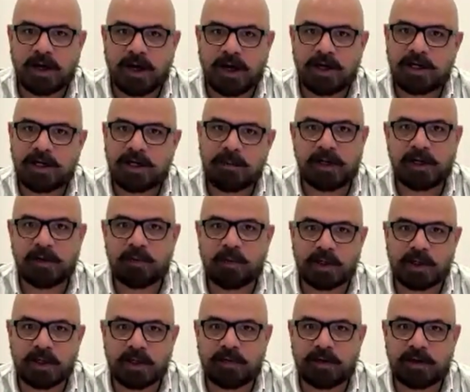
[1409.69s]
ultimately,
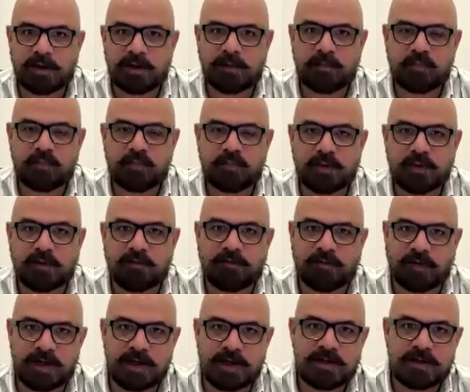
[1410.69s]
whatever the
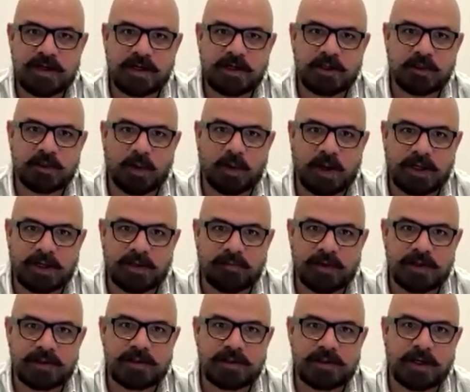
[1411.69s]
funds that you are
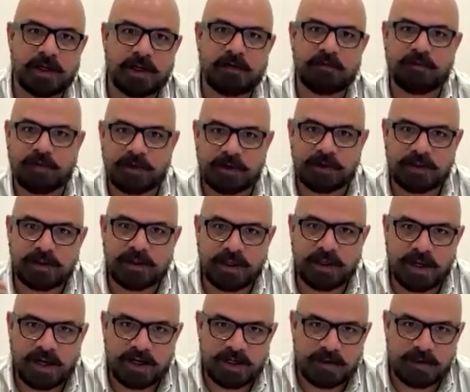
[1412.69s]
invested in and further
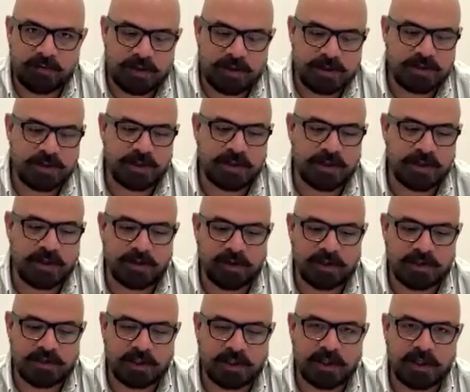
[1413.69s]
they are
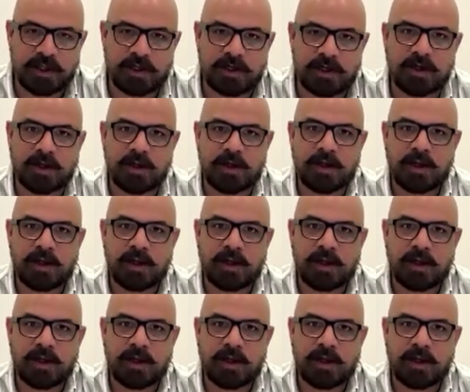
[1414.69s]
investing in